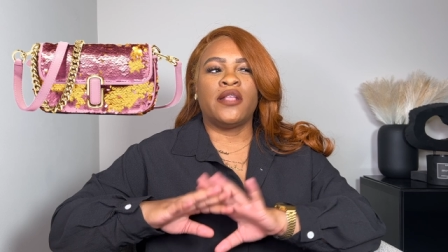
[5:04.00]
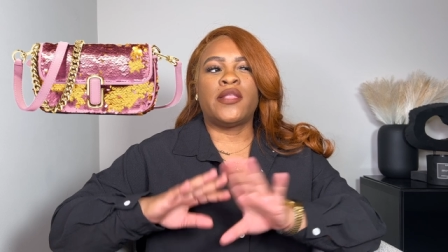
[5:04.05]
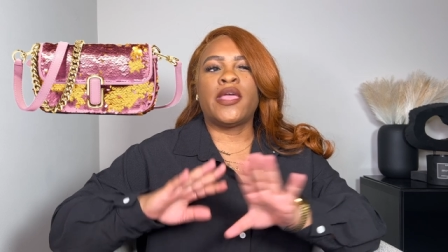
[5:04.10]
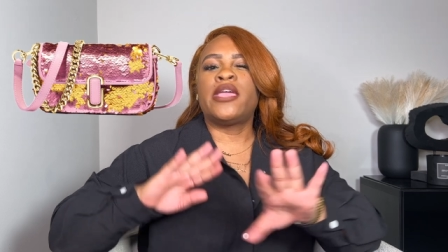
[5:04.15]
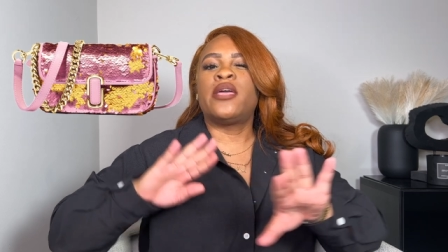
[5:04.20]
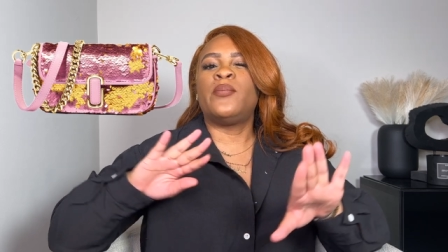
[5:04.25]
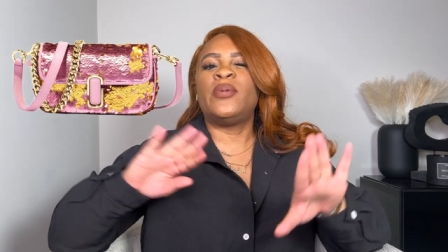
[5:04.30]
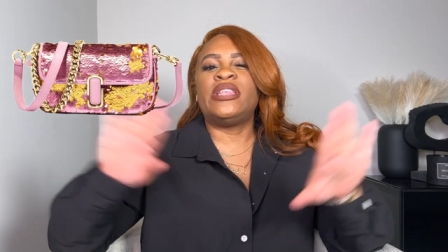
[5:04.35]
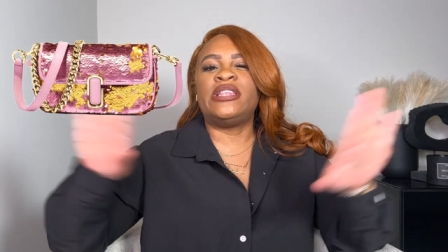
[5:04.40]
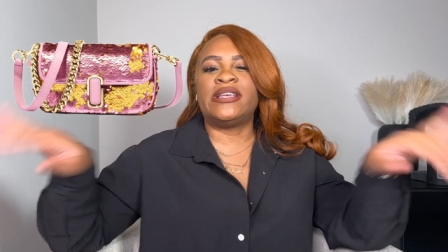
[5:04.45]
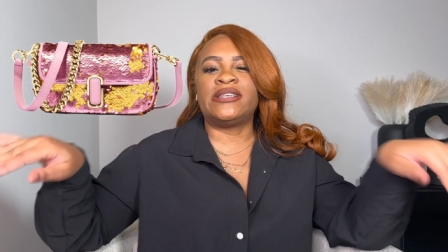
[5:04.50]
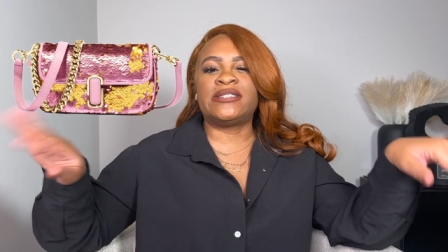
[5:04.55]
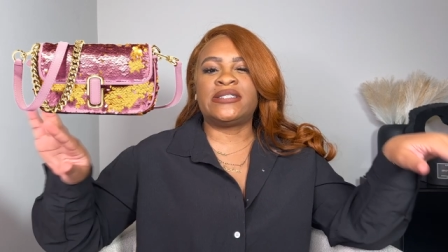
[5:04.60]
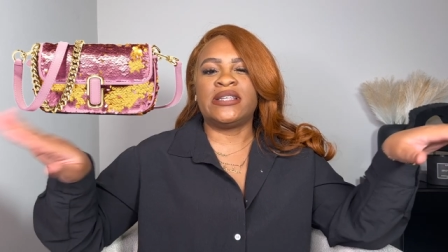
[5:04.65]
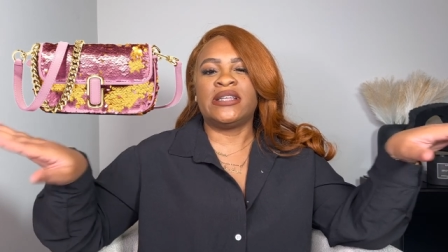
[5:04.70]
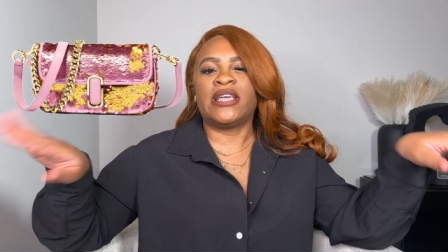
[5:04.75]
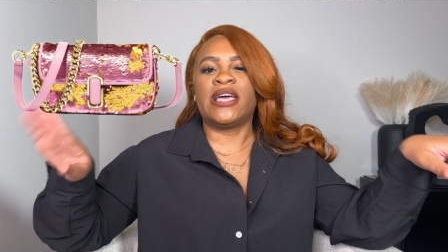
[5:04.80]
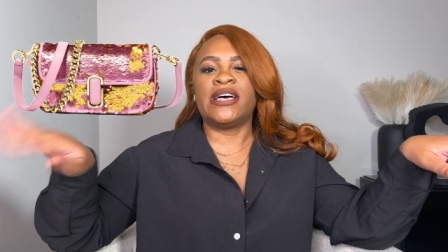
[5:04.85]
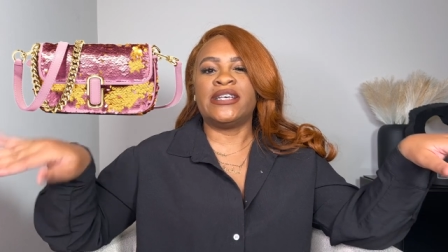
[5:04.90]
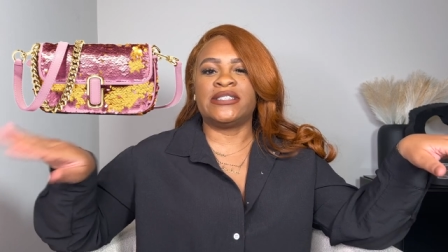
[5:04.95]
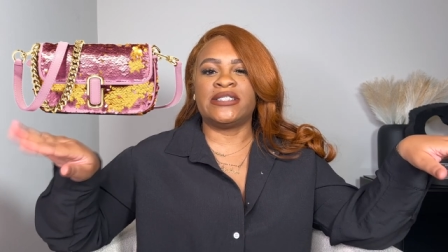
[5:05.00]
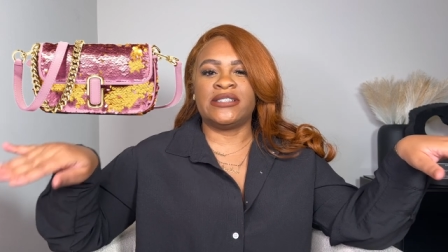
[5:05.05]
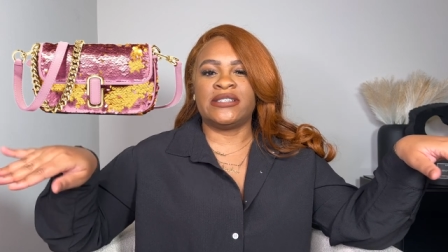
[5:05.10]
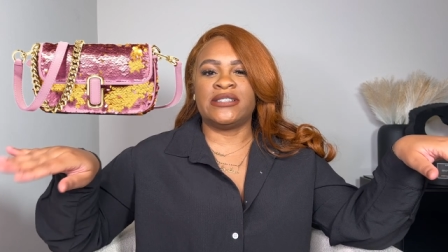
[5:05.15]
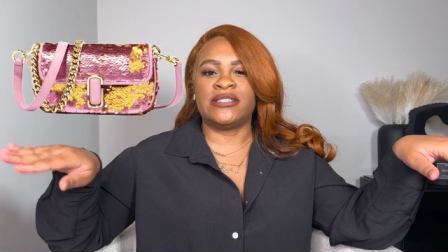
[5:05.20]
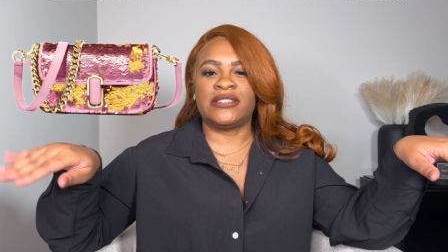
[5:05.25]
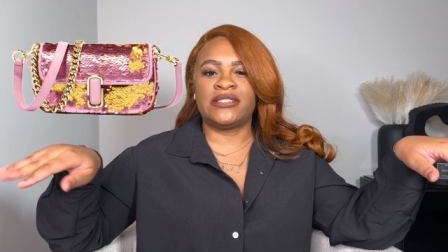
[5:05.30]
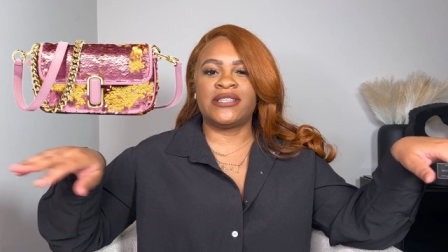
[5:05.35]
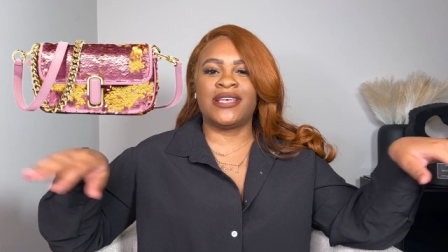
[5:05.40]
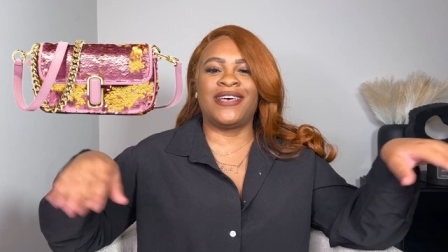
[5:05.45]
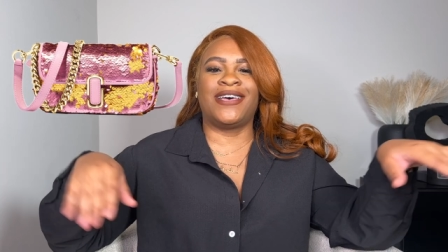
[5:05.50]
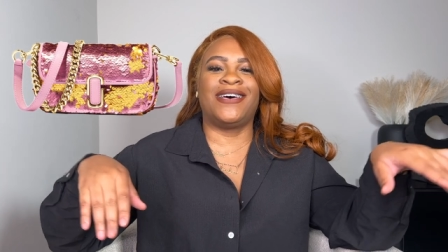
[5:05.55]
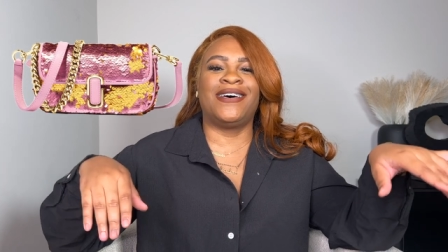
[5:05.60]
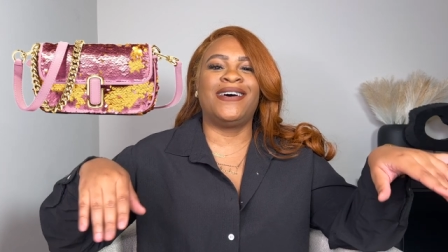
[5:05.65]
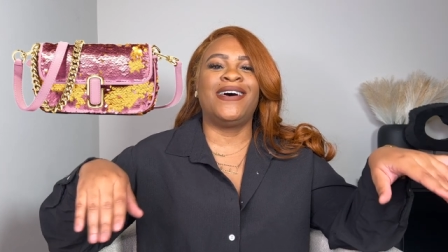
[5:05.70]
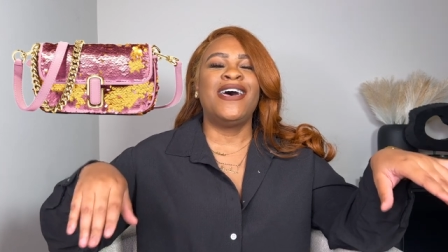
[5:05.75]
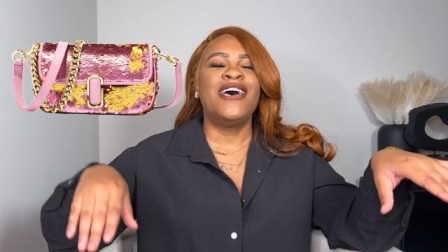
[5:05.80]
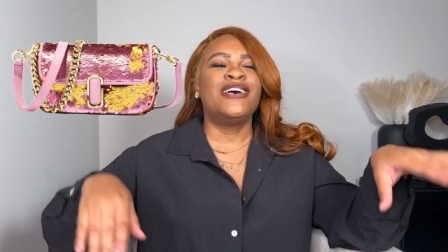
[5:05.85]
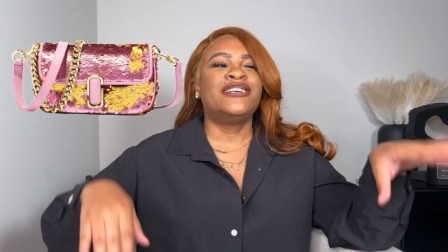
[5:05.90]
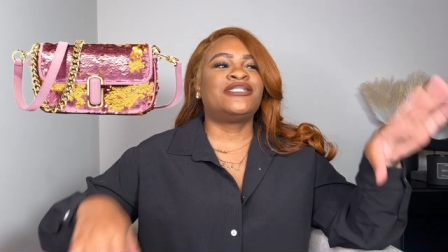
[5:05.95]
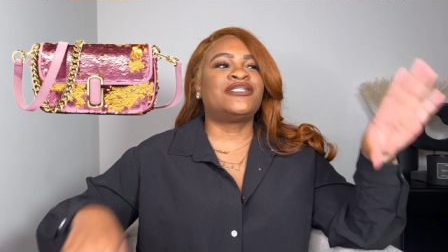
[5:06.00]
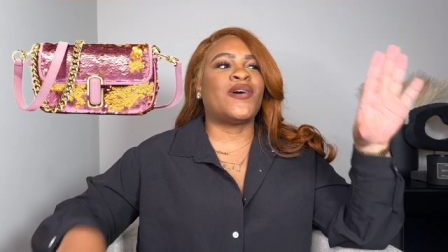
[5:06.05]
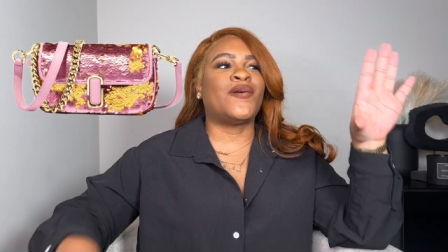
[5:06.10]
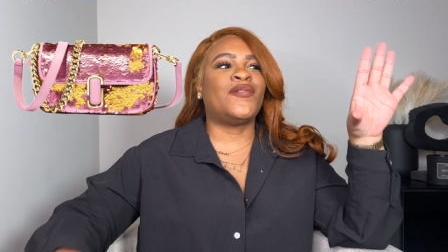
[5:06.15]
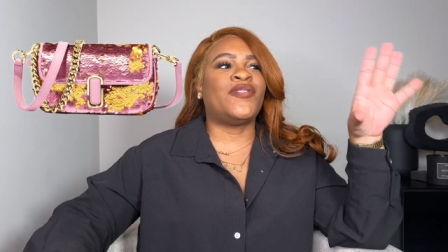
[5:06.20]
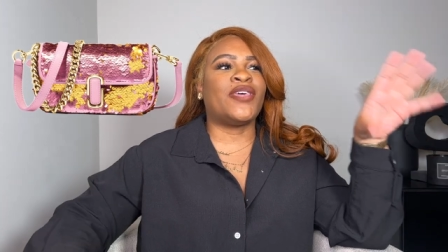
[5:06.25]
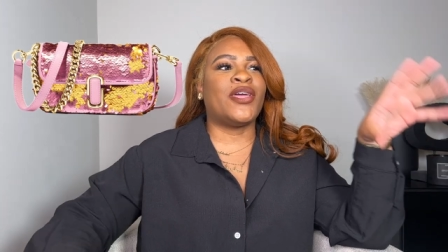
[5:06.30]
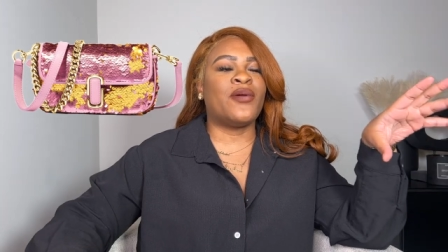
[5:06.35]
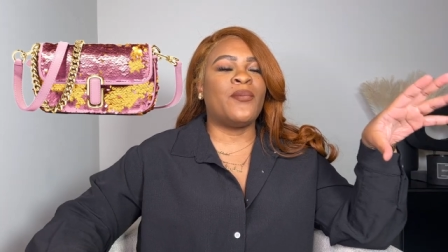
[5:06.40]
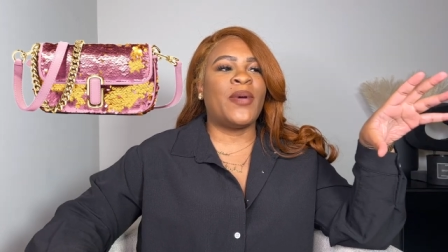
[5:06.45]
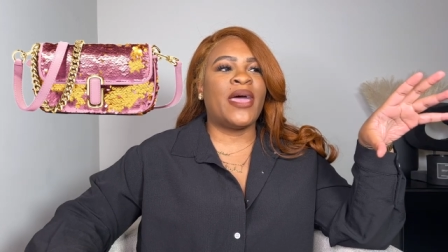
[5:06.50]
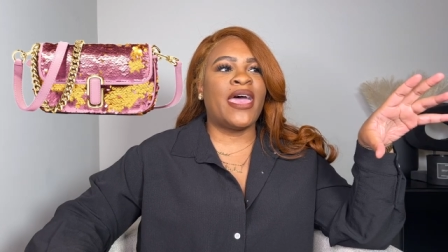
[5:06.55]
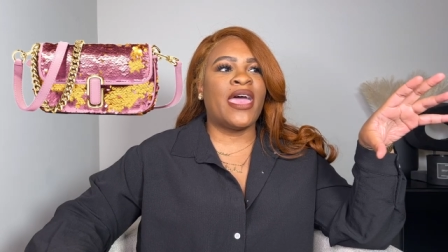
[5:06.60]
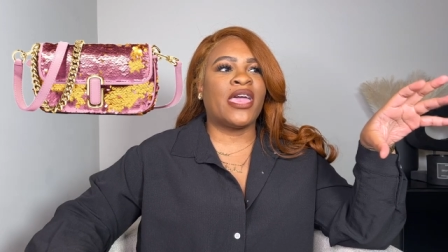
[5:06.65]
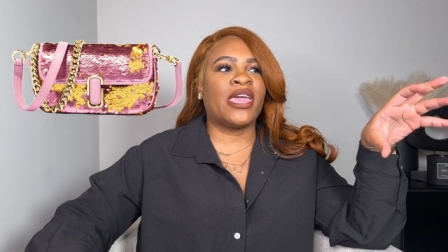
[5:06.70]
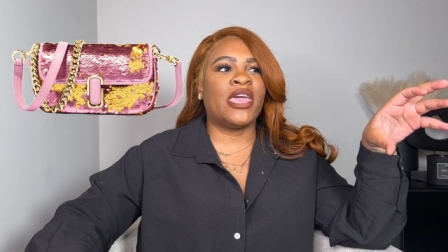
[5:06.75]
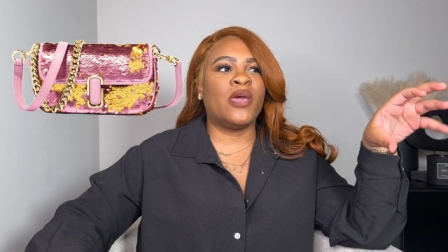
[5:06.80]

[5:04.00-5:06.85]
they could be distant cousins. So their bag,